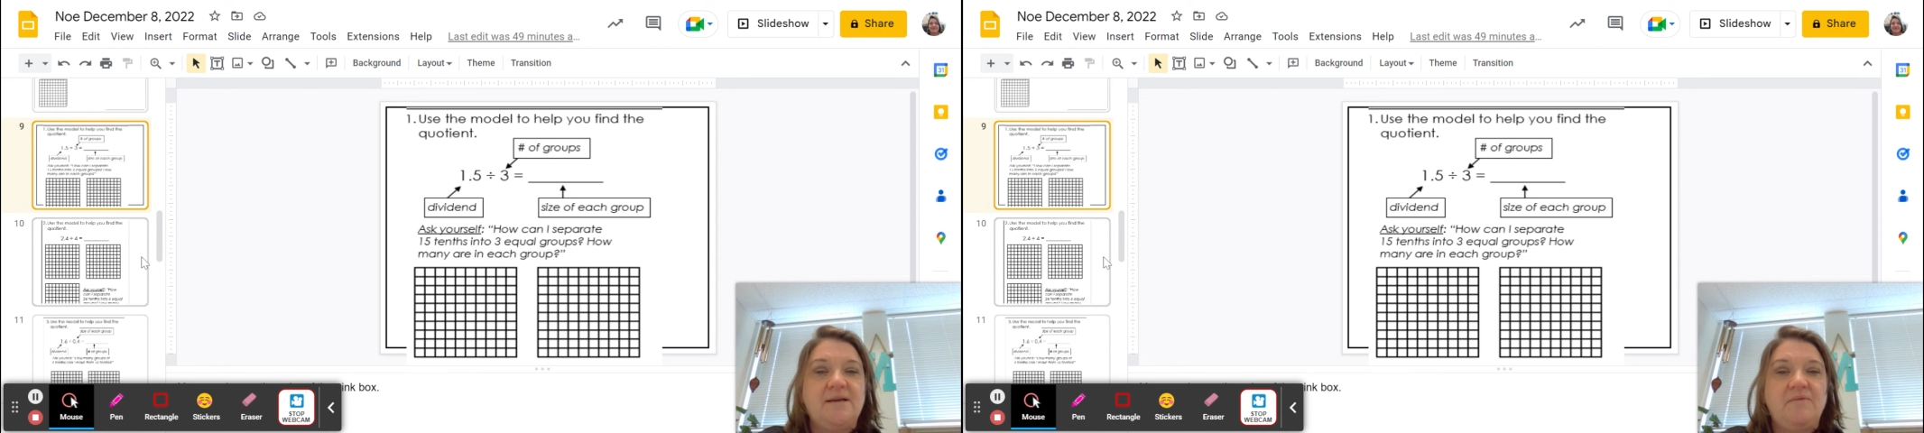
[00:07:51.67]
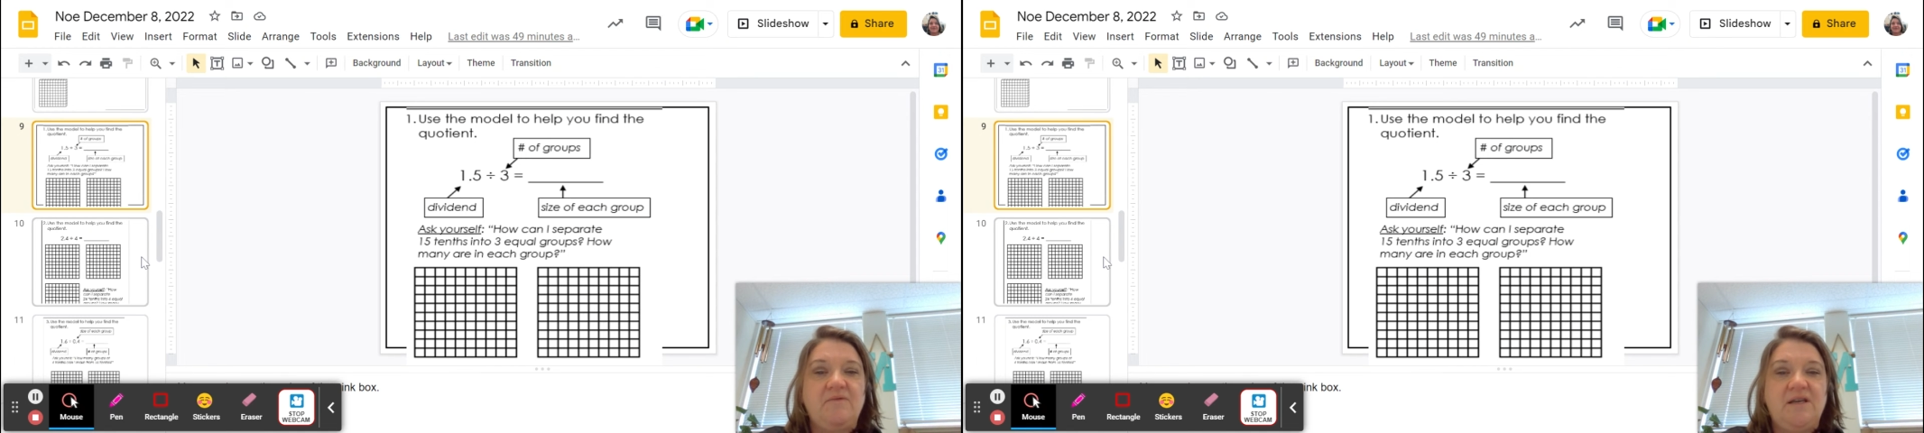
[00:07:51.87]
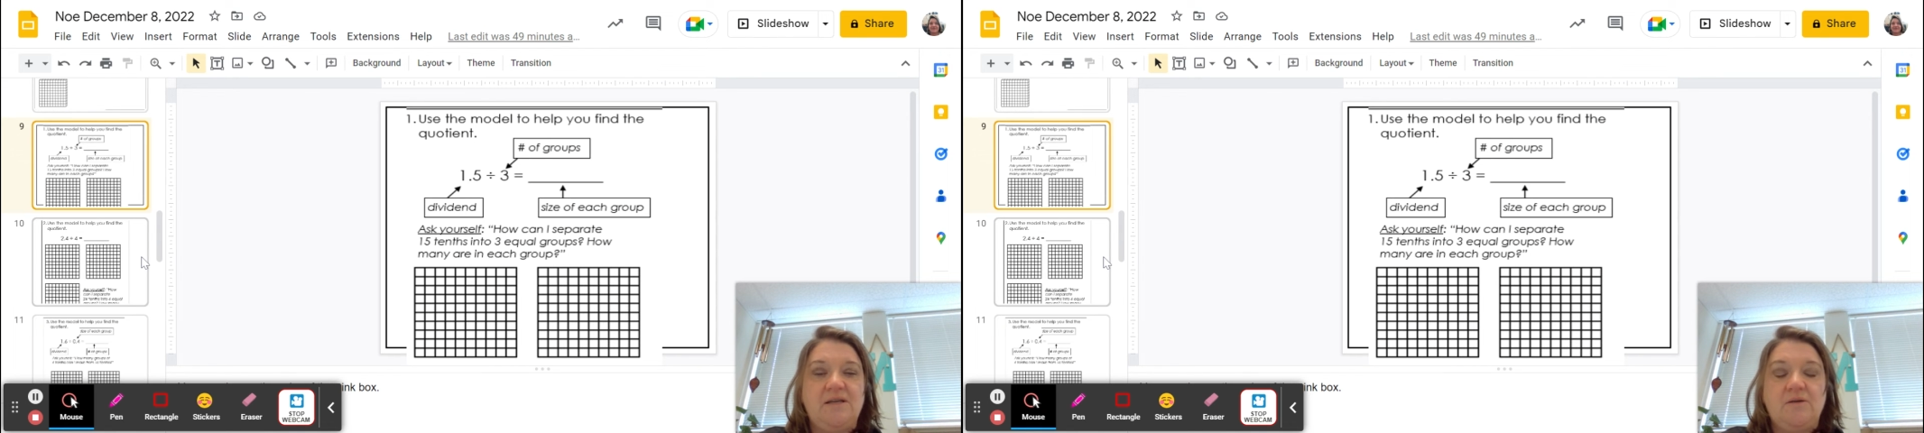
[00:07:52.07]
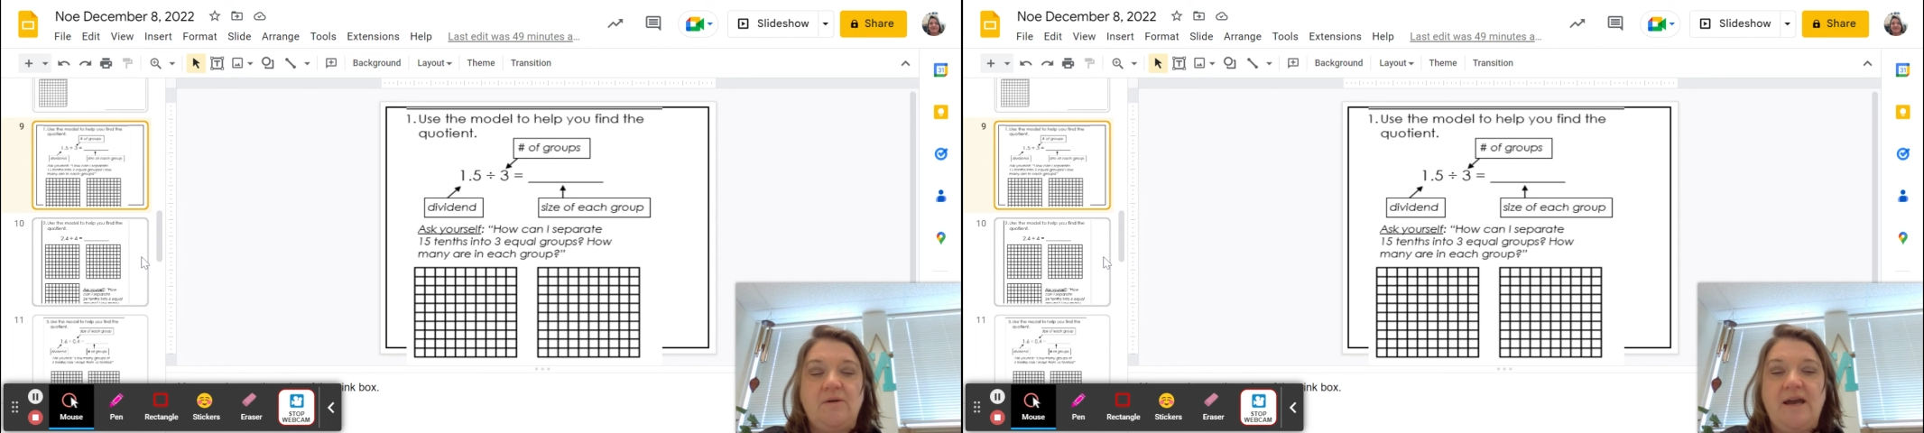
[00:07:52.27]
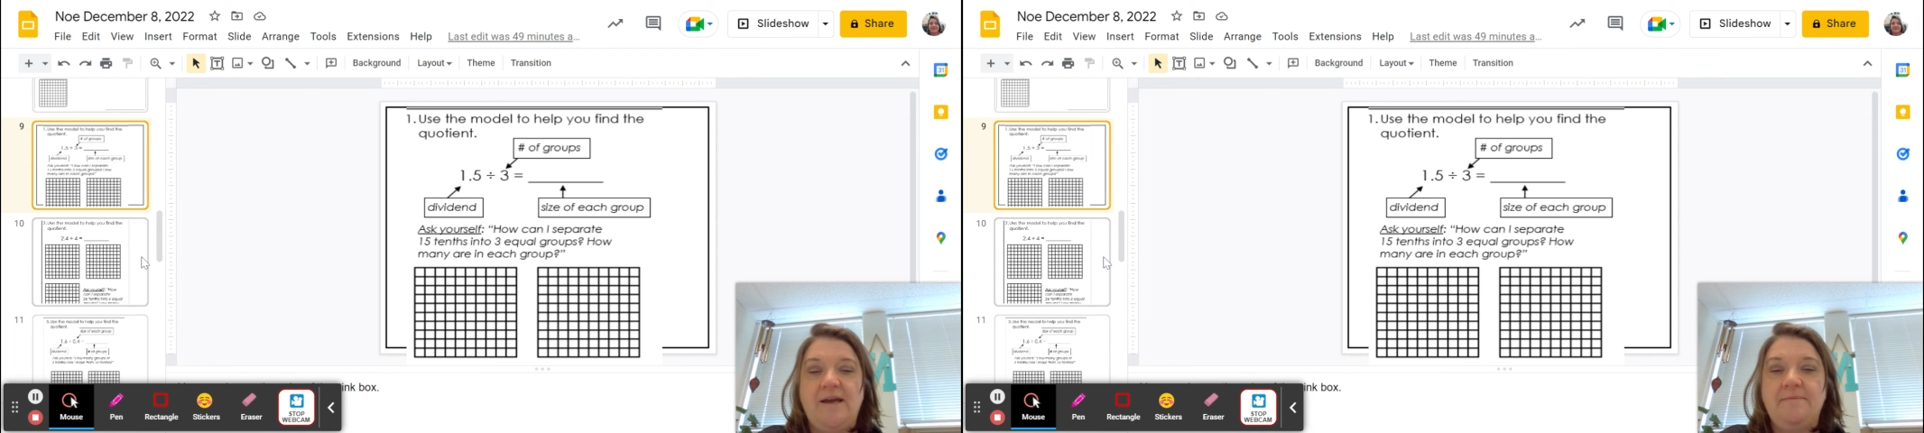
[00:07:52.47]
some of these,
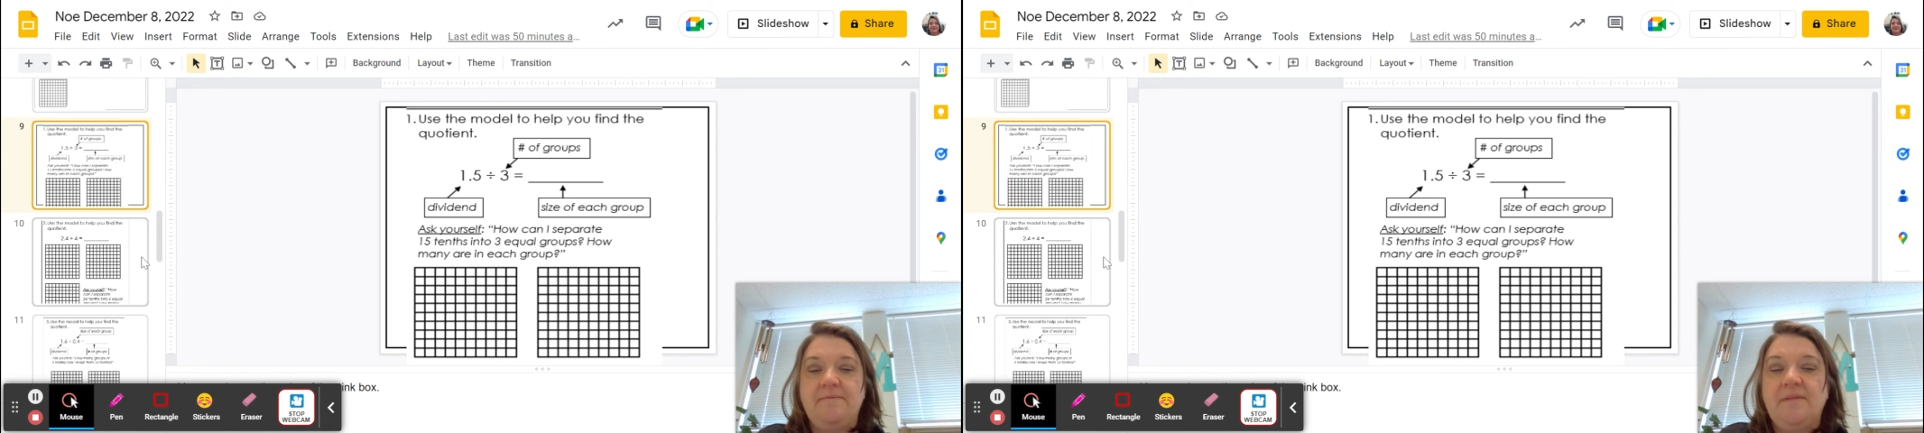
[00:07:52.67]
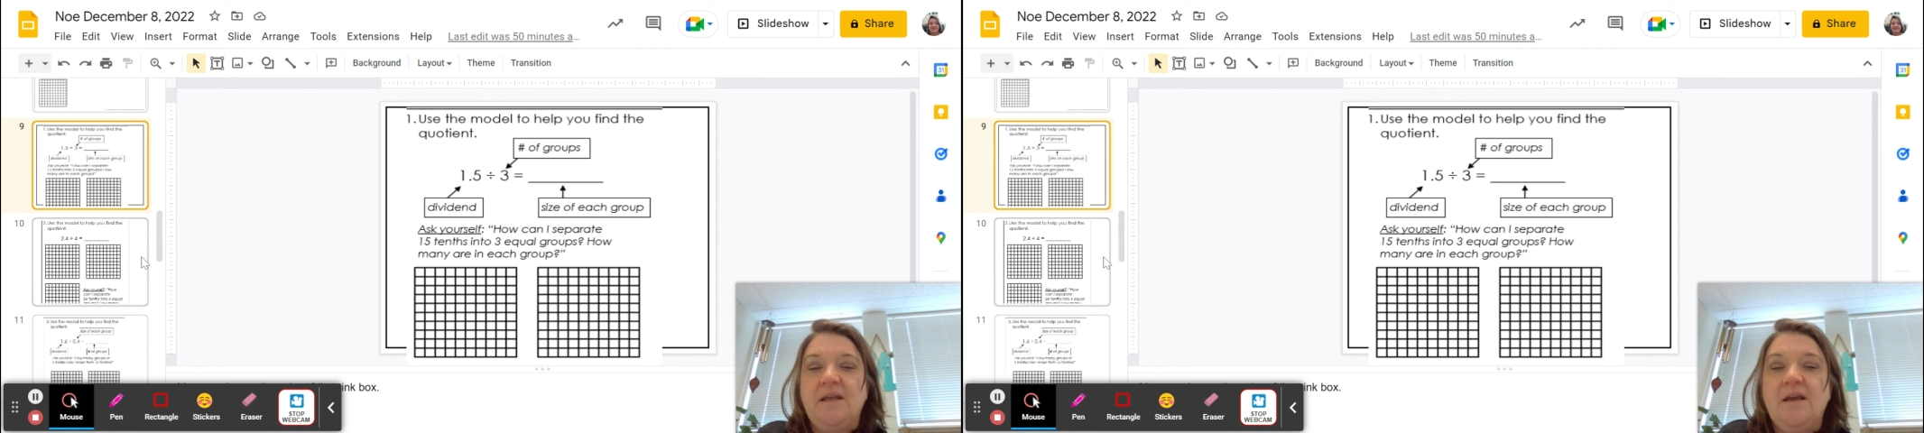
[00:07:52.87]
okay?